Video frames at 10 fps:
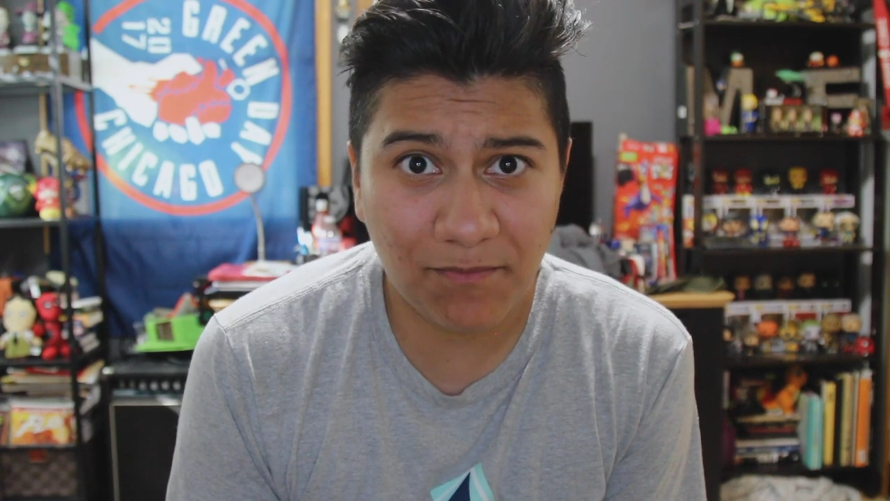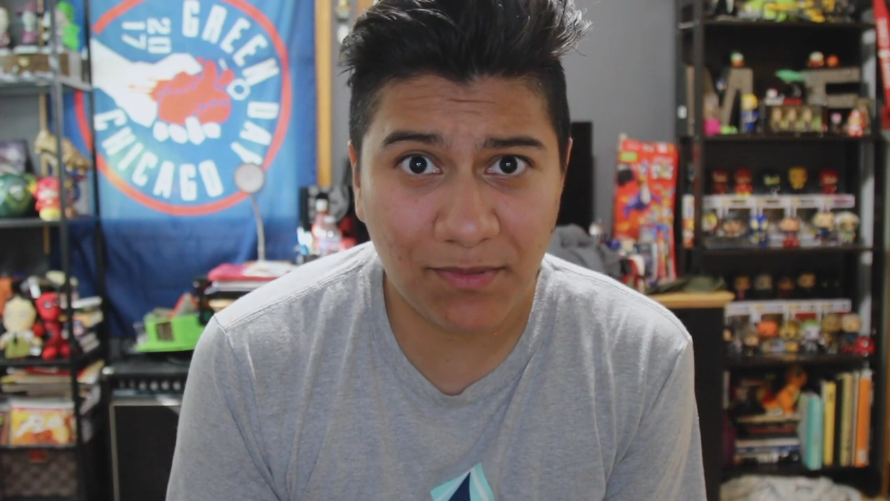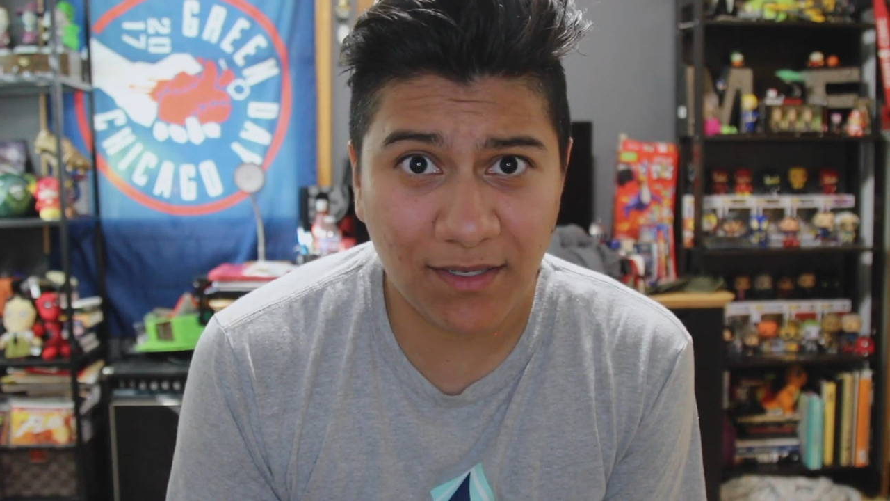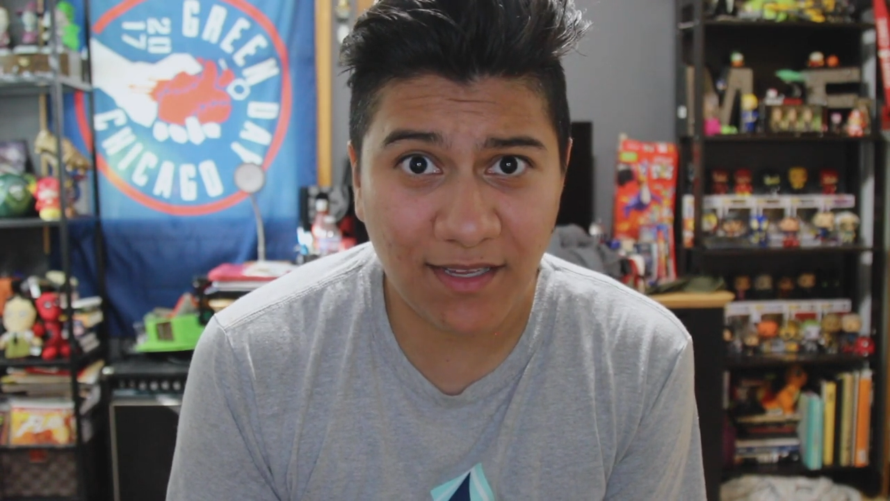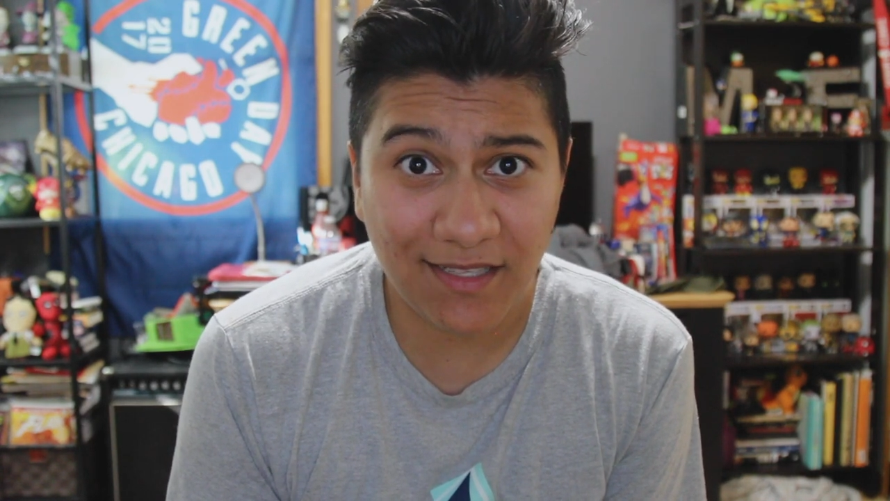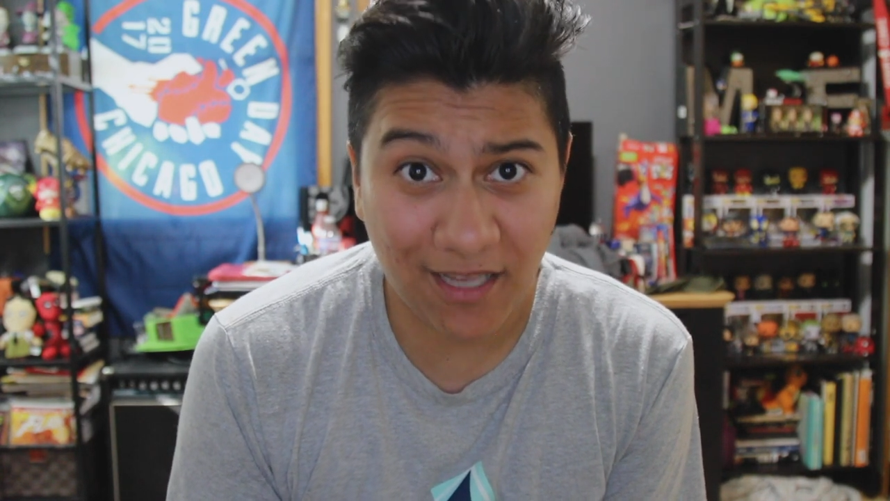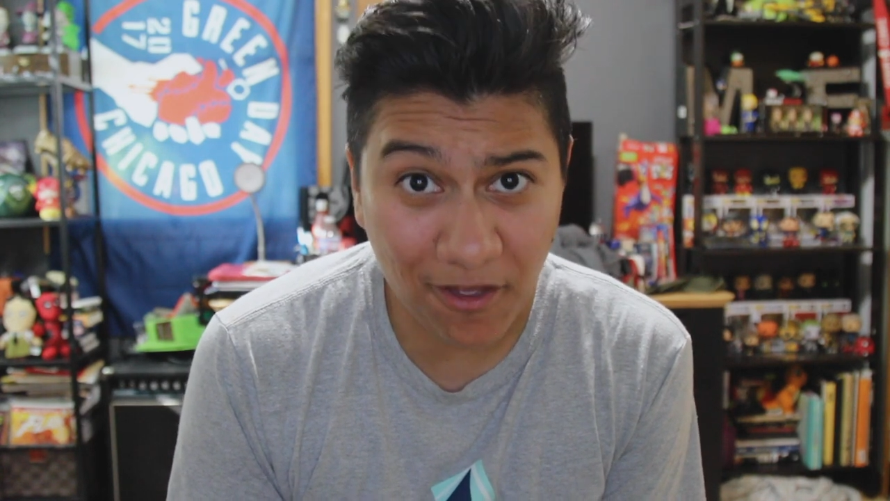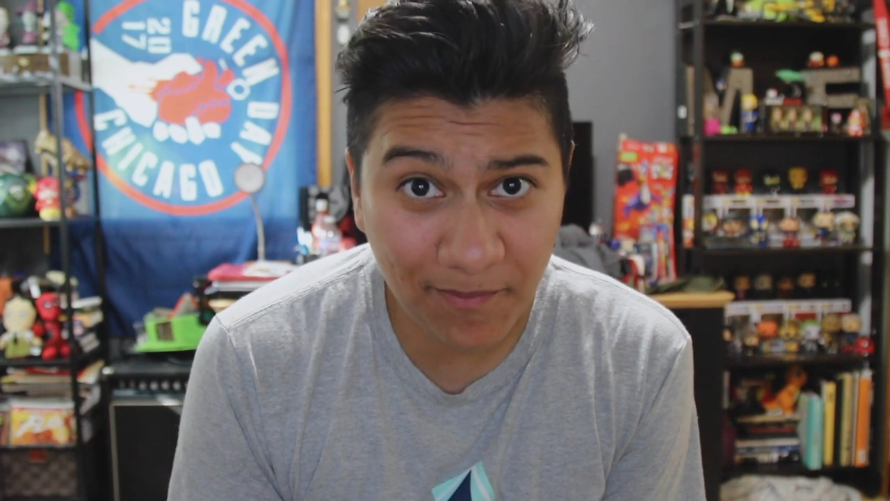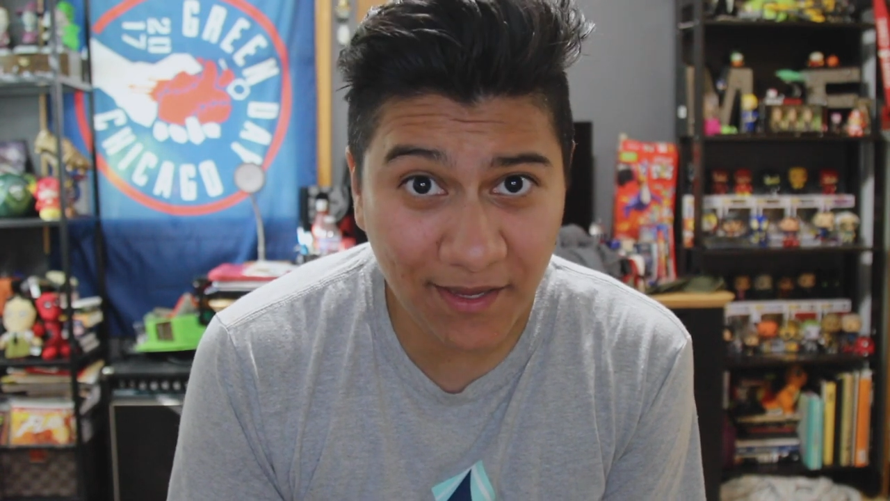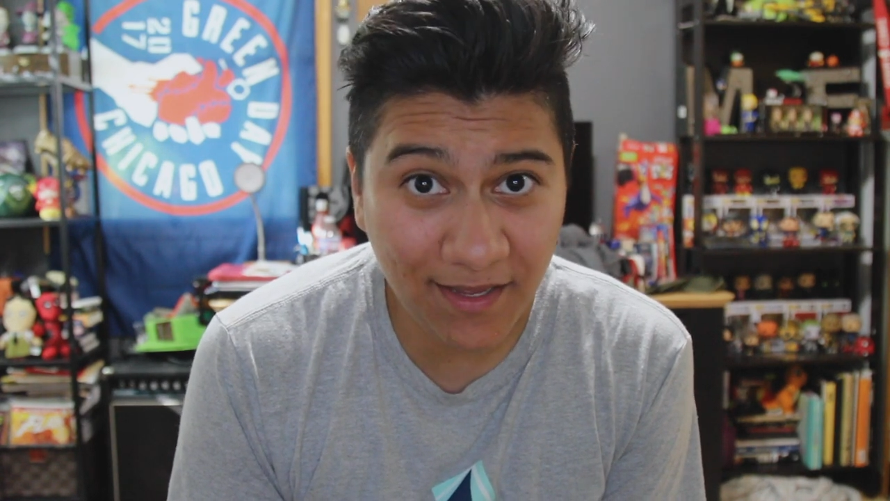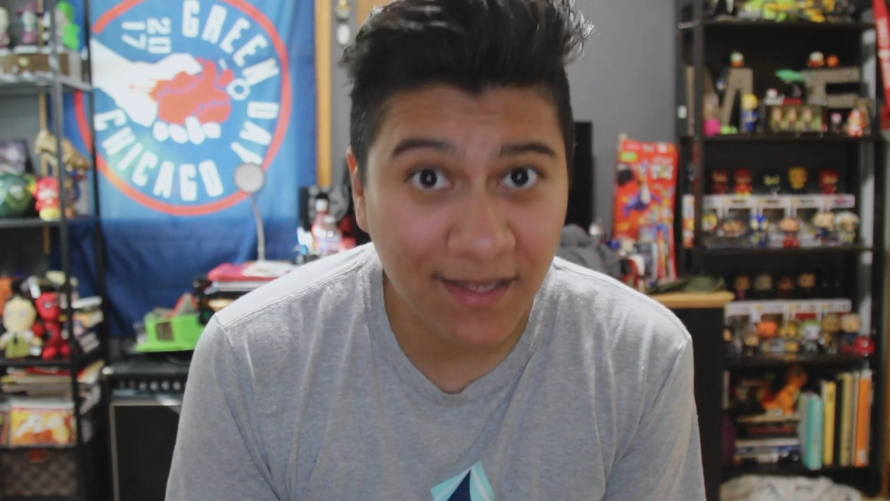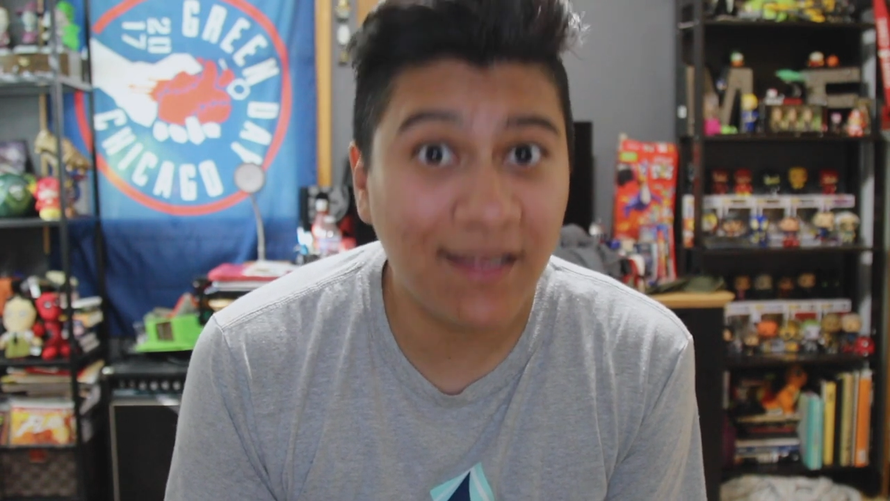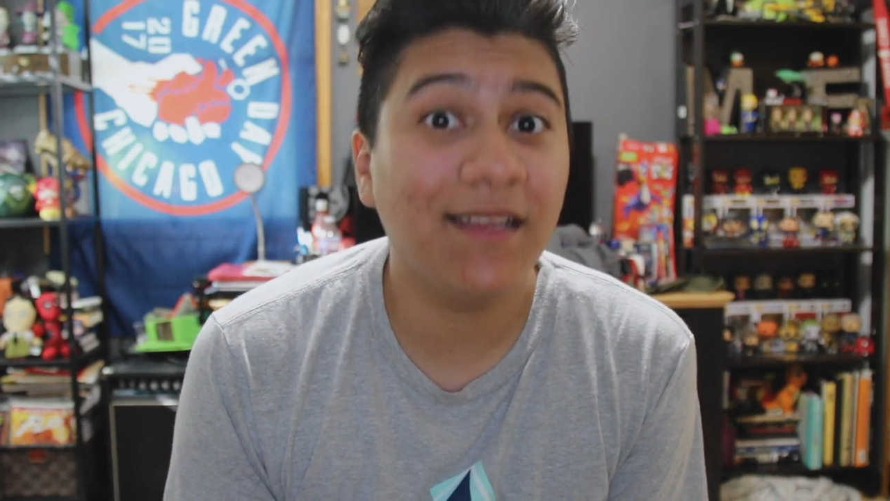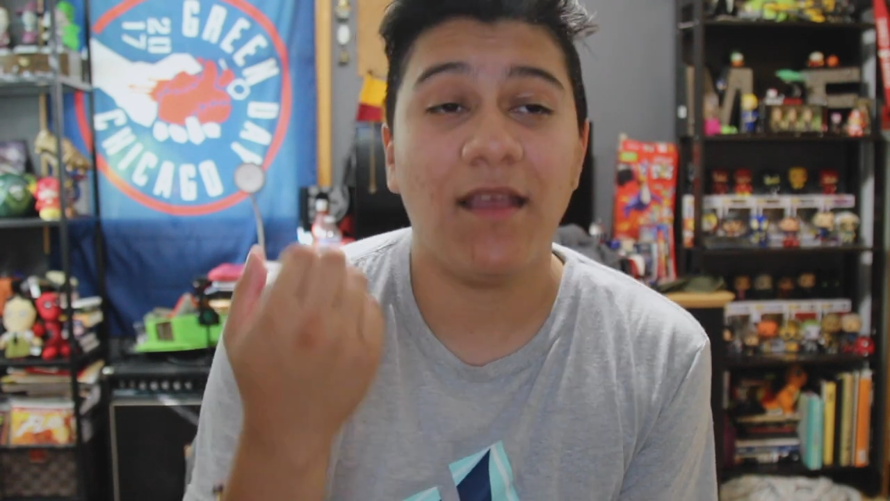but it's helping.